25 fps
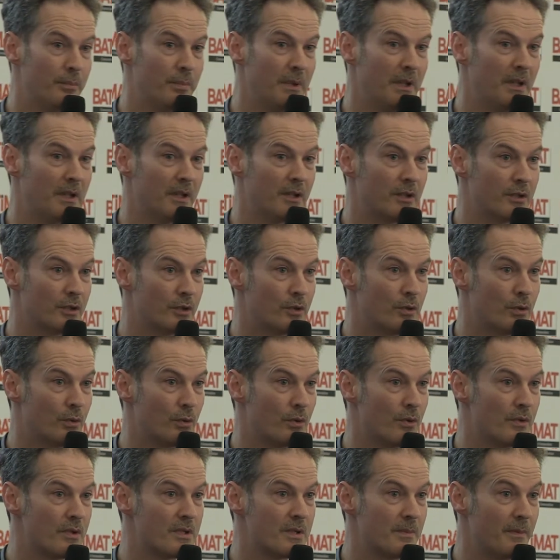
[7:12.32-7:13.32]
building the
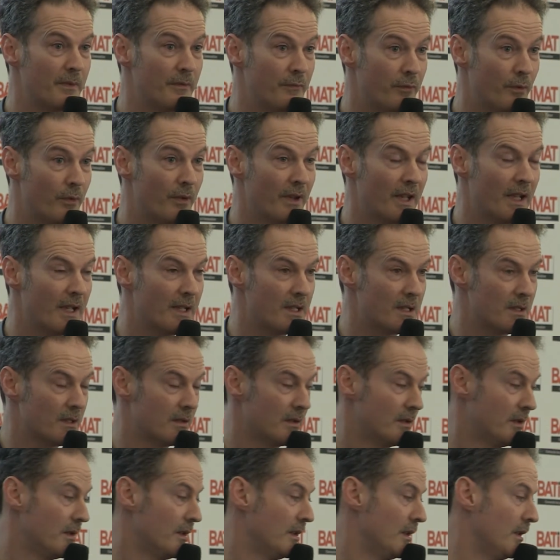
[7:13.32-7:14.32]
cores before that,
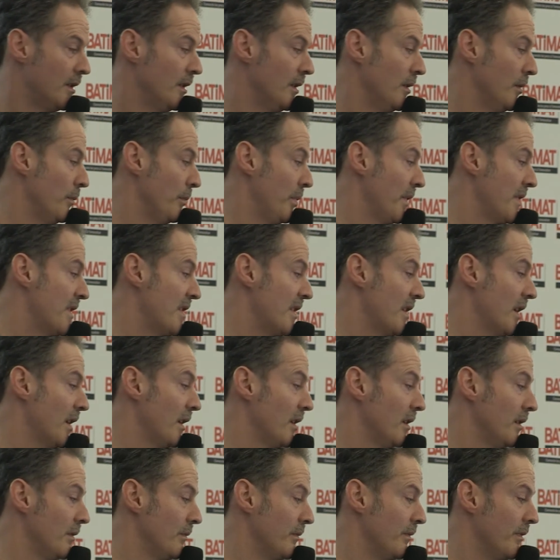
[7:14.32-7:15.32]
but
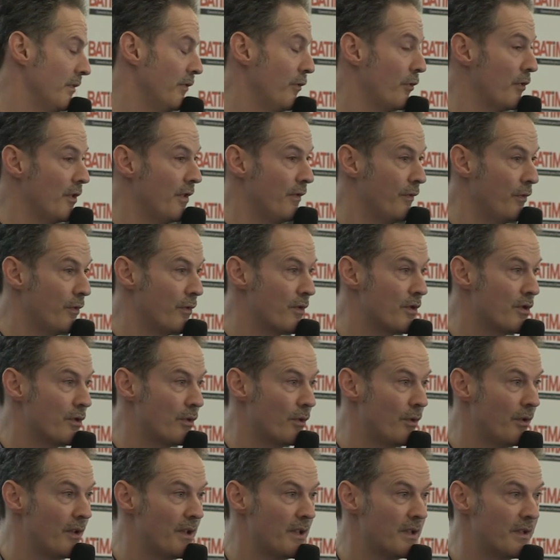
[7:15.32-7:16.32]
still, 44
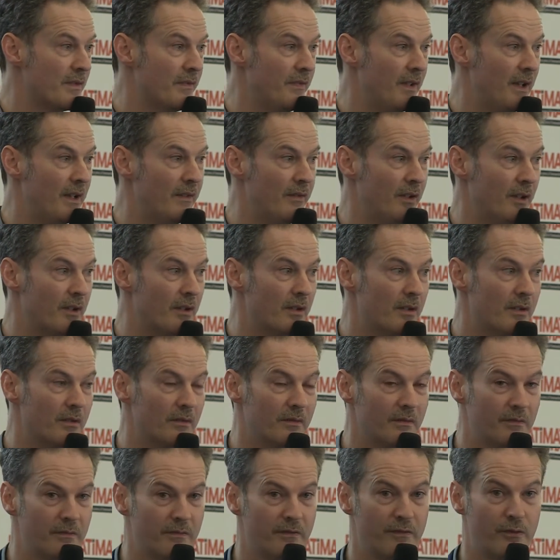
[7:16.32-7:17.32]
stories,
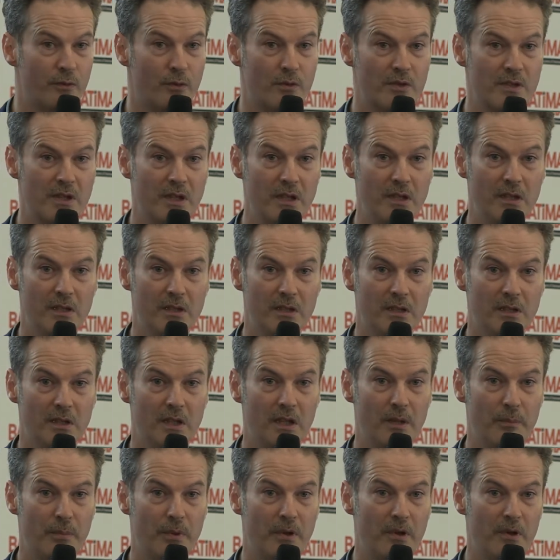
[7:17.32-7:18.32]
540
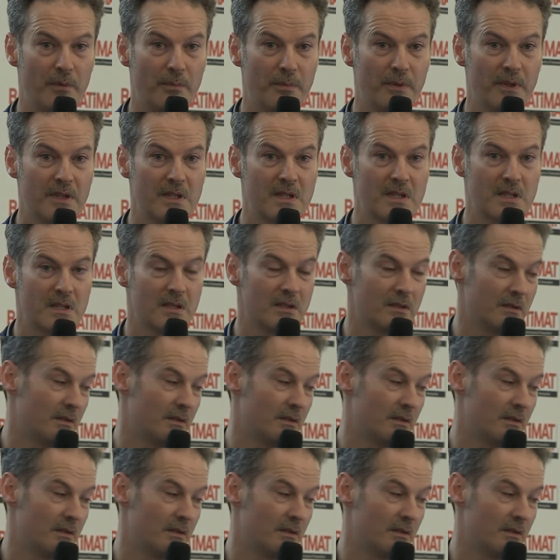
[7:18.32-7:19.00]
apartments